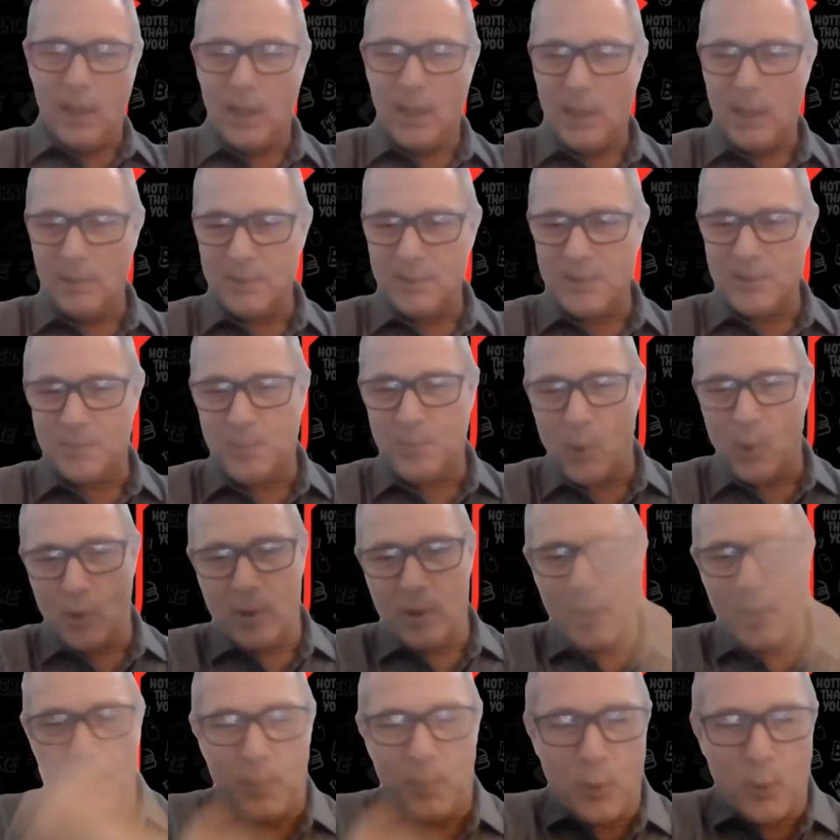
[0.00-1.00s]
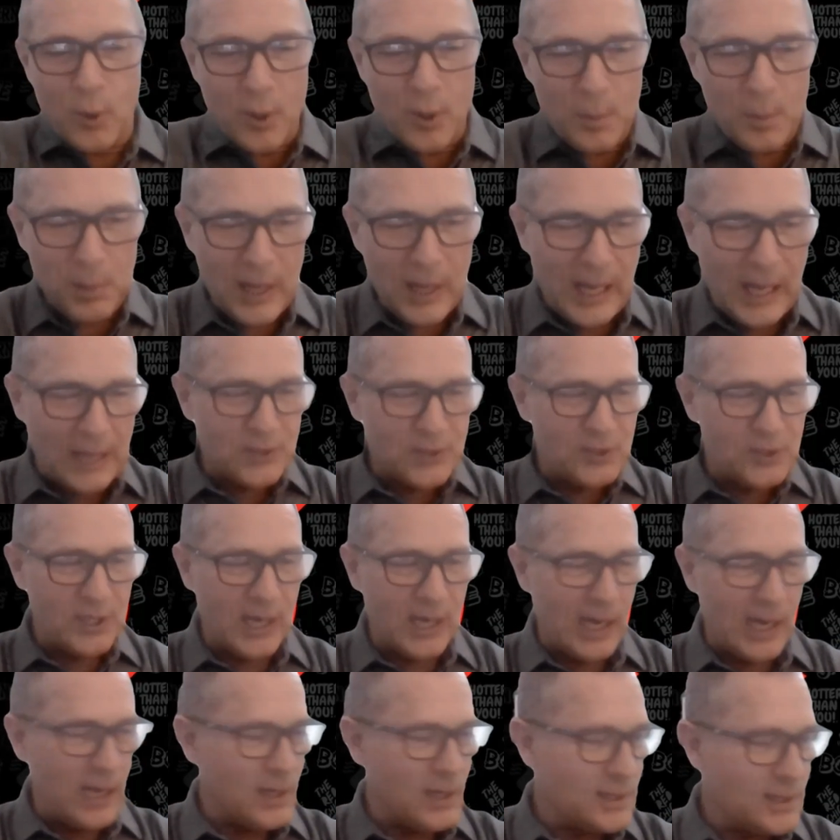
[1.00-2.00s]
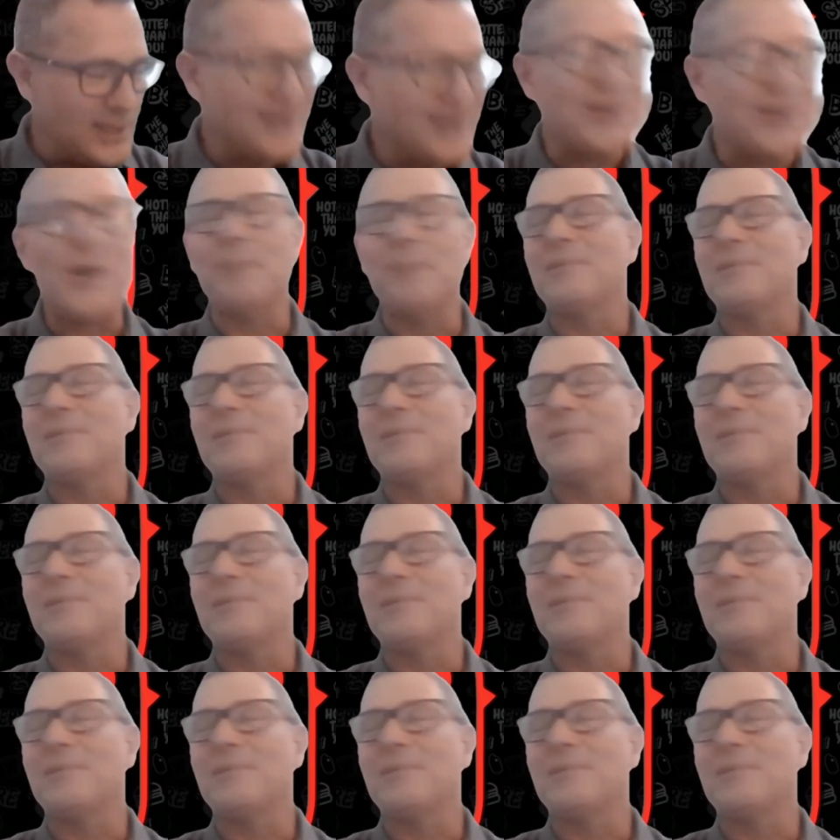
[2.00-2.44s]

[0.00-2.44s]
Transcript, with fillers: I was born a poor black child, and no, I'm